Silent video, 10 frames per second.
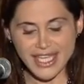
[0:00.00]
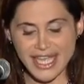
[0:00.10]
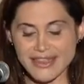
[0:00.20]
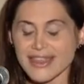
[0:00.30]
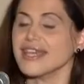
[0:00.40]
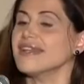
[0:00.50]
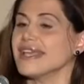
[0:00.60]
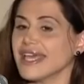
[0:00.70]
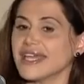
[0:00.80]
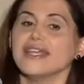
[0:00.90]
And then
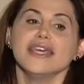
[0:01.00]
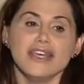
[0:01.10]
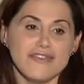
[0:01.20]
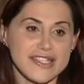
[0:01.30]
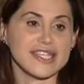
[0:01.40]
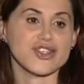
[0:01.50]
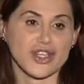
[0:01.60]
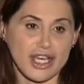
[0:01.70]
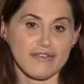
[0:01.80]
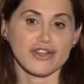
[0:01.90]
again,
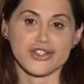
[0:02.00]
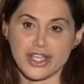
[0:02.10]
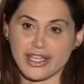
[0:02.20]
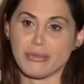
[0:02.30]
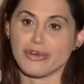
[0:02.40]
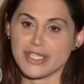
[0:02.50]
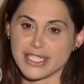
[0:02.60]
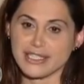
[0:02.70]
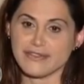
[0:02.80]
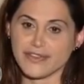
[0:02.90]
physician coverage on labor and
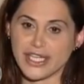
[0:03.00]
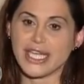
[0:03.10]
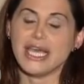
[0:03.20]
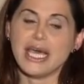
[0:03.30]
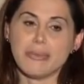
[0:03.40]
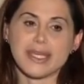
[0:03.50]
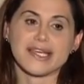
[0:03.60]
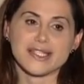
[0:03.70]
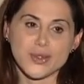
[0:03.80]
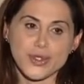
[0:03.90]
delivery,
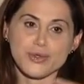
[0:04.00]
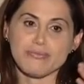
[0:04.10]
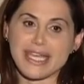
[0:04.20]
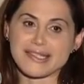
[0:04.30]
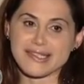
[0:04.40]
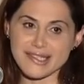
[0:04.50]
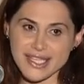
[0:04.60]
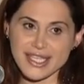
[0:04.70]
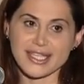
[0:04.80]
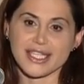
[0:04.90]
because who you may
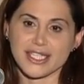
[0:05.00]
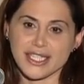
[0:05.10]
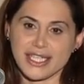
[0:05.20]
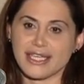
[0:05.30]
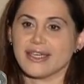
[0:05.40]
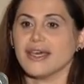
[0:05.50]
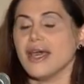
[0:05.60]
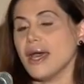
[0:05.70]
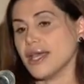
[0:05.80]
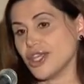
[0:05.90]
see in the clinic,
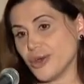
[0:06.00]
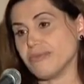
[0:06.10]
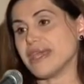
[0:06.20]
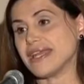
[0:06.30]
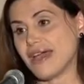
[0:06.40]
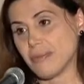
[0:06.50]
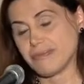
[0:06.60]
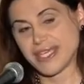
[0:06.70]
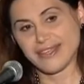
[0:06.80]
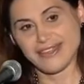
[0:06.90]
you know, may
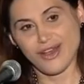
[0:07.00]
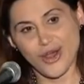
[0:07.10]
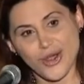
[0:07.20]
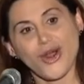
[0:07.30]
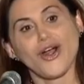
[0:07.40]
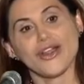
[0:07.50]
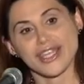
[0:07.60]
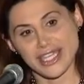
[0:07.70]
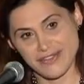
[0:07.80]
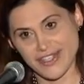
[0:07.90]
not be on call
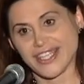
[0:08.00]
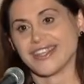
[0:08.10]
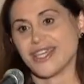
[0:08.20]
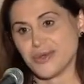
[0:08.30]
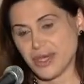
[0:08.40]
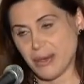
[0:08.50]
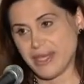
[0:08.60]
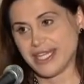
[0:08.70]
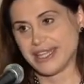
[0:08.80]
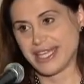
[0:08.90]
the evening that you come
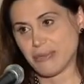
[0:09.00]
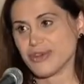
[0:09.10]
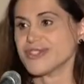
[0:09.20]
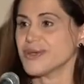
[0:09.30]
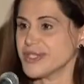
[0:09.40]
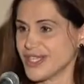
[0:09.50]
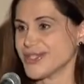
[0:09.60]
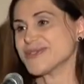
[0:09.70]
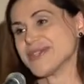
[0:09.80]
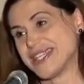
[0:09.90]
in in labor. So it's
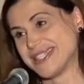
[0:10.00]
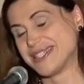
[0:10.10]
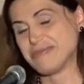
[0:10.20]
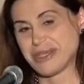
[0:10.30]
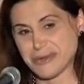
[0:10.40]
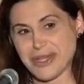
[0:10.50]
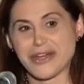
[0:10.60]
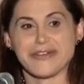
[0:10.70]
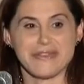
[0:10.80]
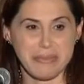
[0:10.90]
also nice to be
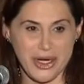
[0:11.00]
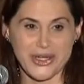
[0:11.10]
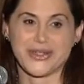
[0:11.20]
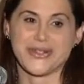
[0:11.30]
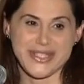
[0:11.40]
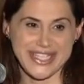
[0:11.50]
aware of the partners